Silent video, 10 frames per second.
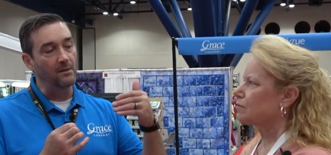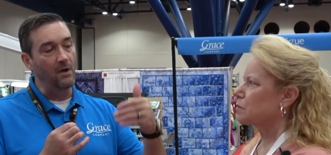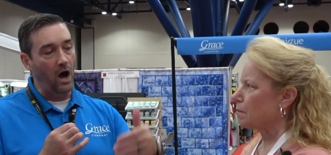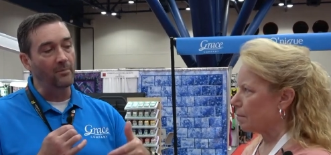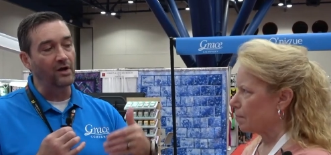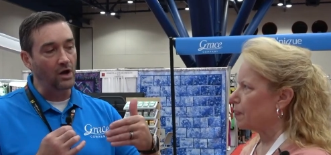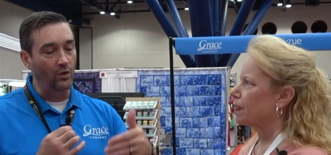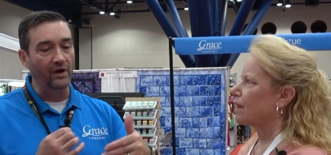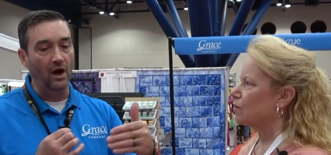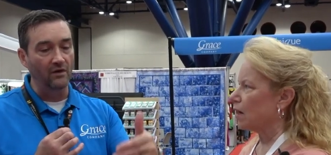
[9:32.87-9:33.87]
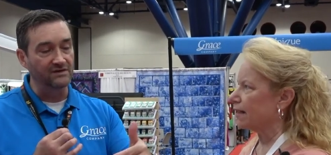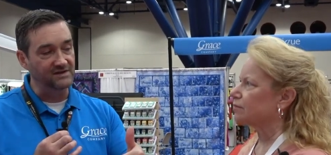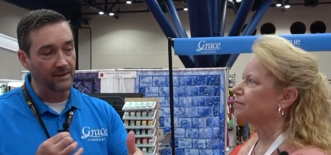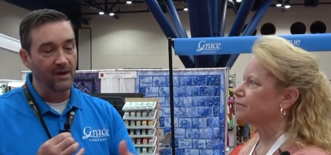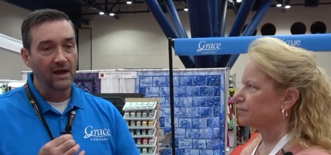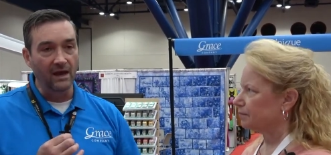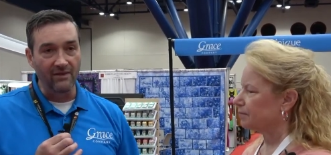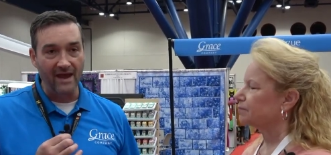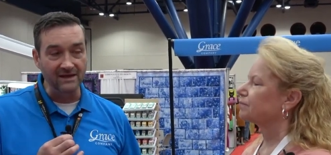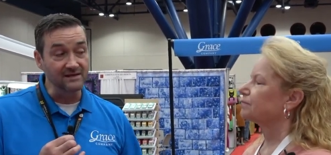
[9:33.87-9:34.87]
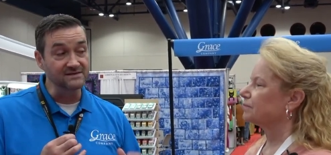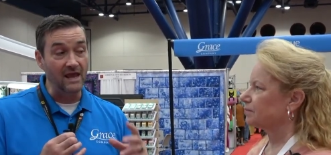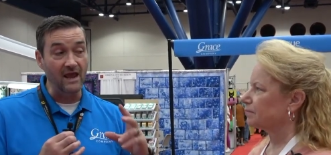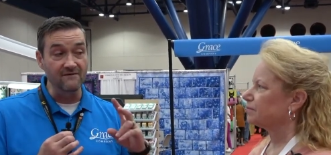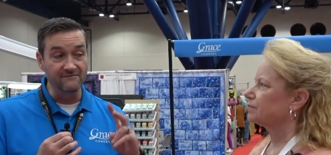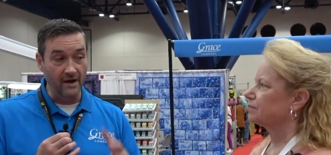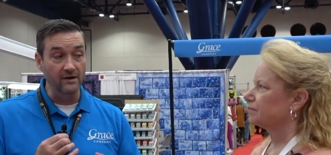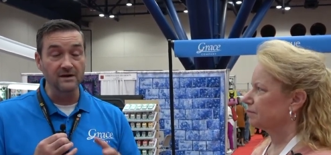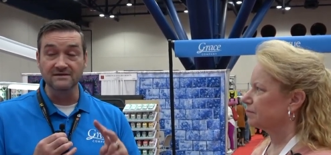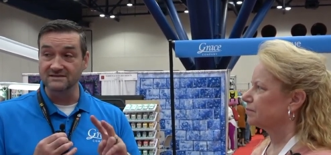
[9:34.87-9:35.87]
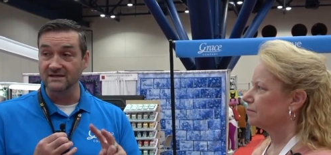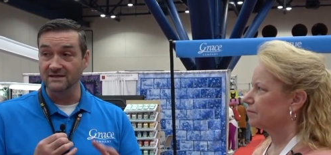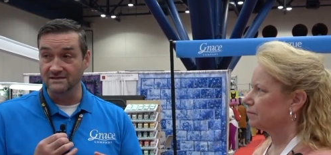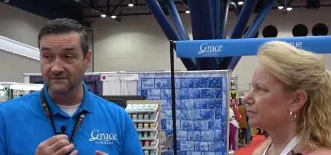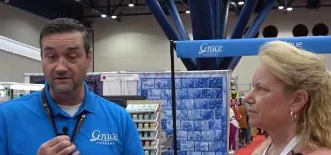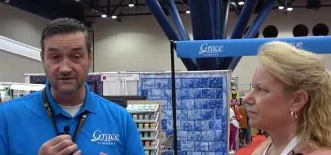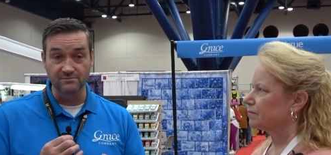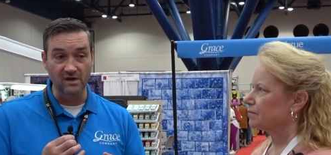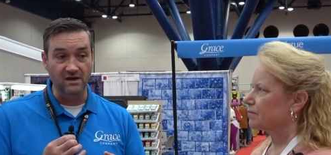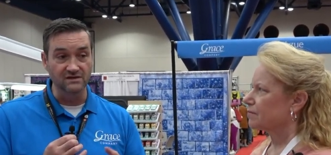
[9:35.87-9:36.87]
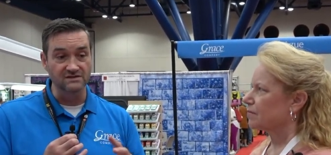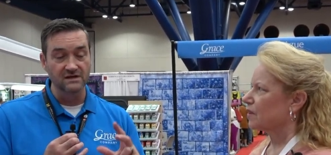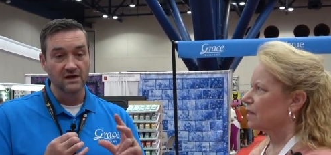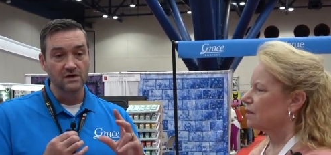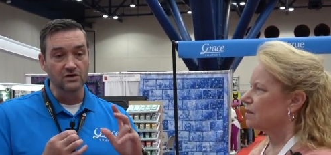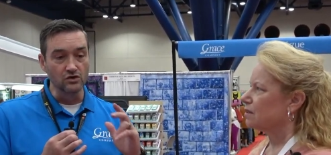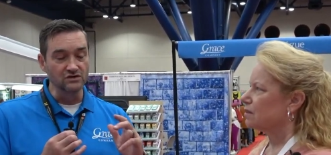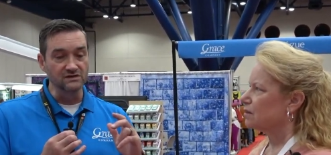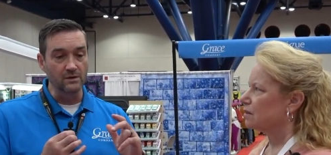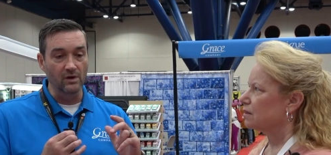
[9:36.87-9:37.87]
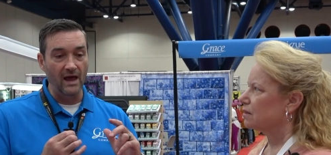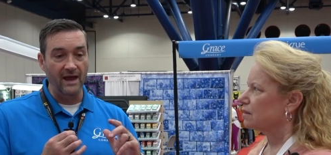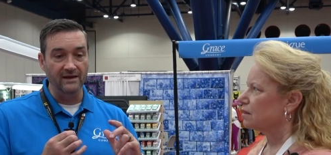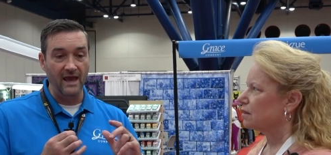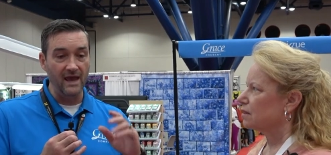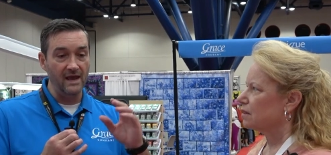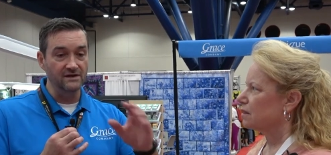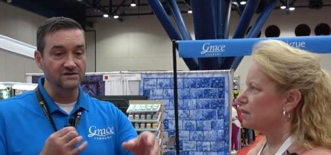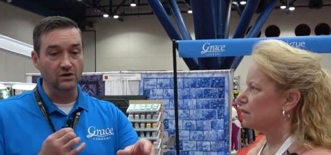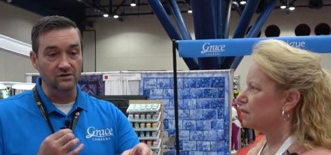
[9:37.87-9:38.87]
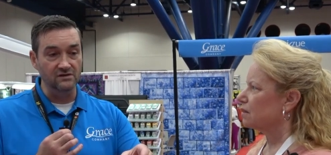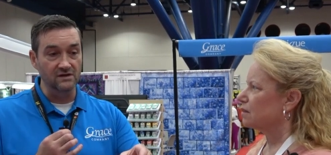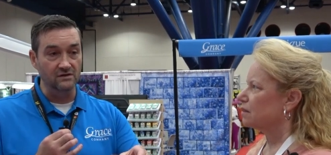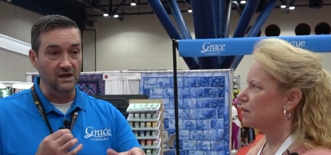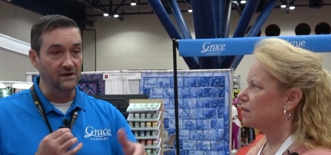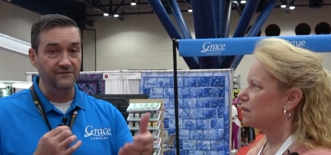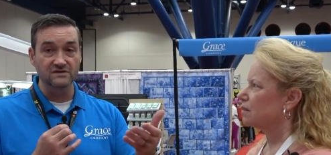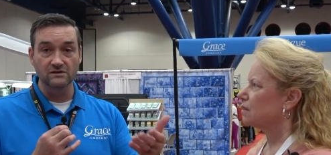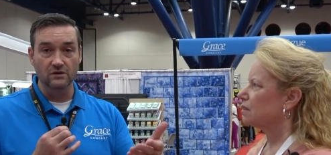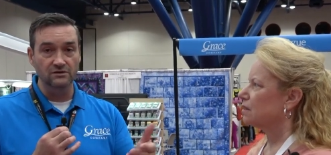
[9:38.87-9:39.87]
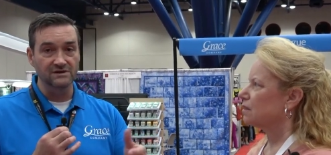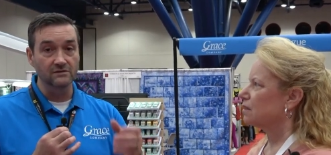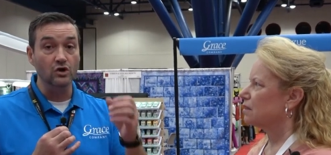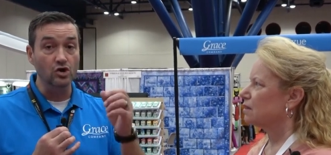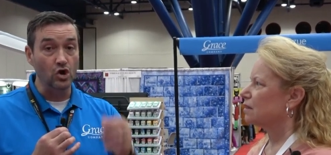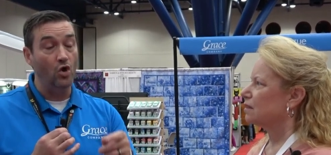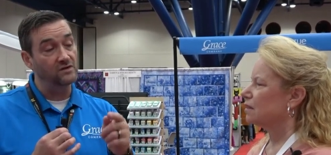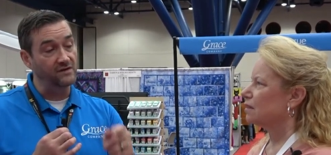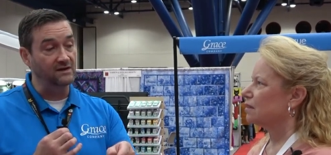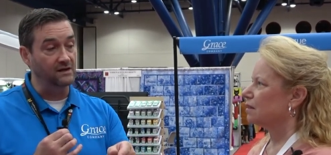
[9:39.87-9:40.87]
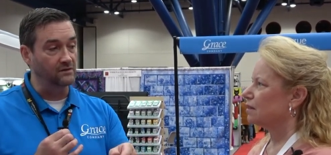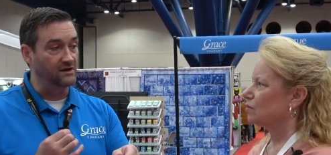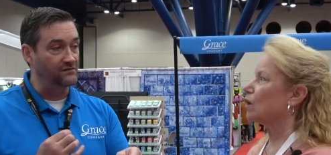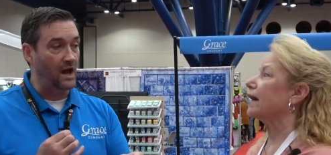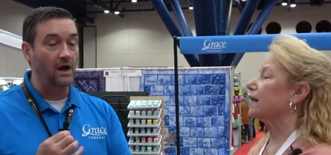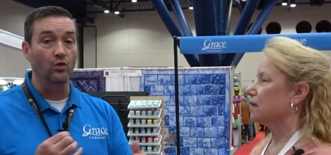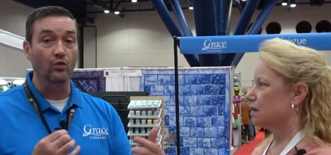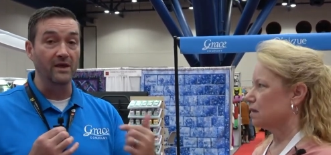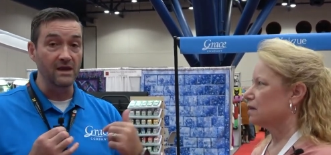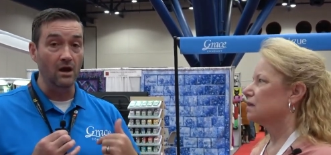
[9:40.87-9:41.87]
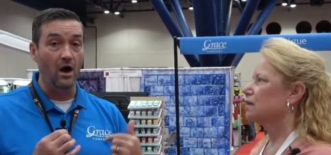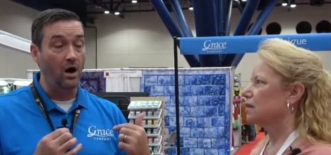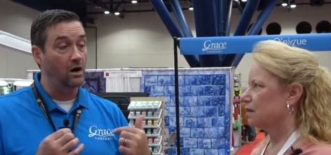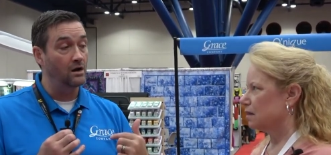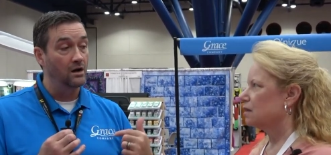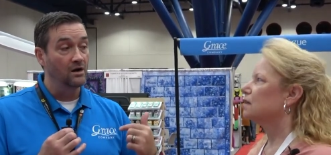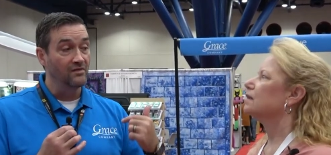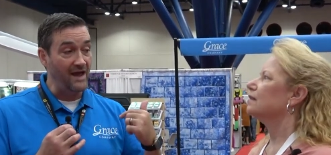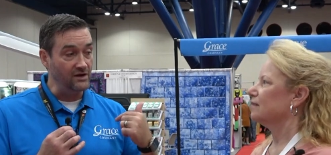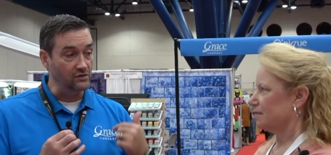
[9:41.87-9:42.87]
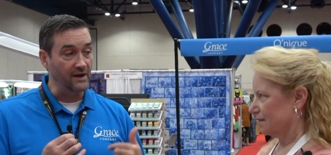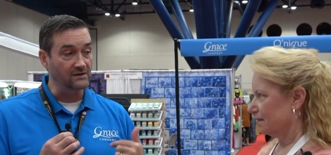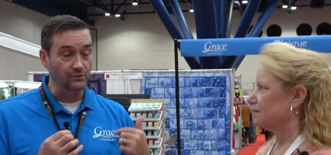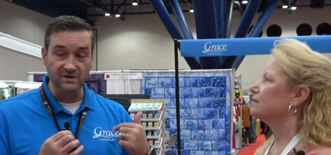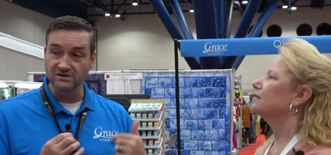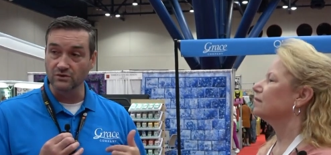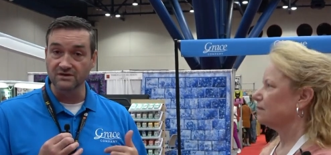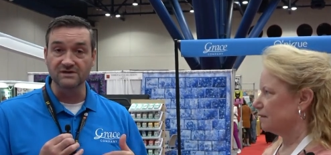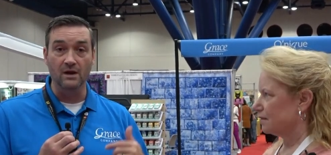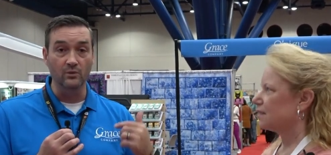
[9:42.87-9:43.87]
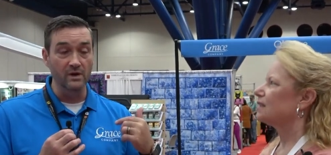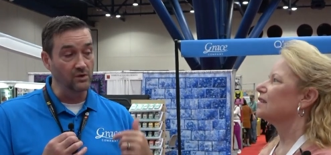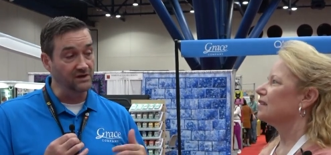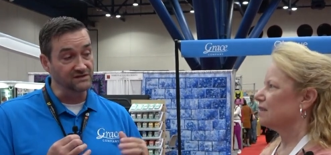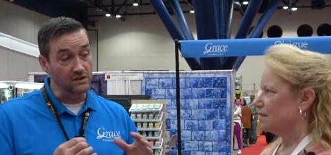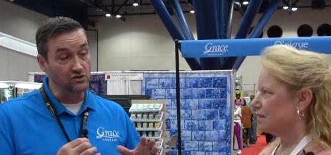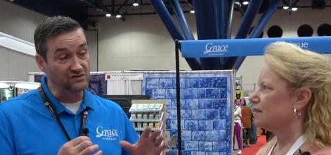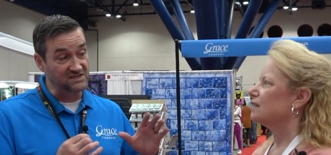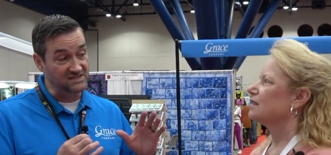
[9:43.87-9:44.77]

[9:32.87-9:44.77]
Speaker 1: them up and going all right. the time time. And that is a very distinct difference it's because important. usually we're like, hey, just go to the dealer. If there's a local dealer, go to that dealer. If right. not, we are that direct resource and we will continue to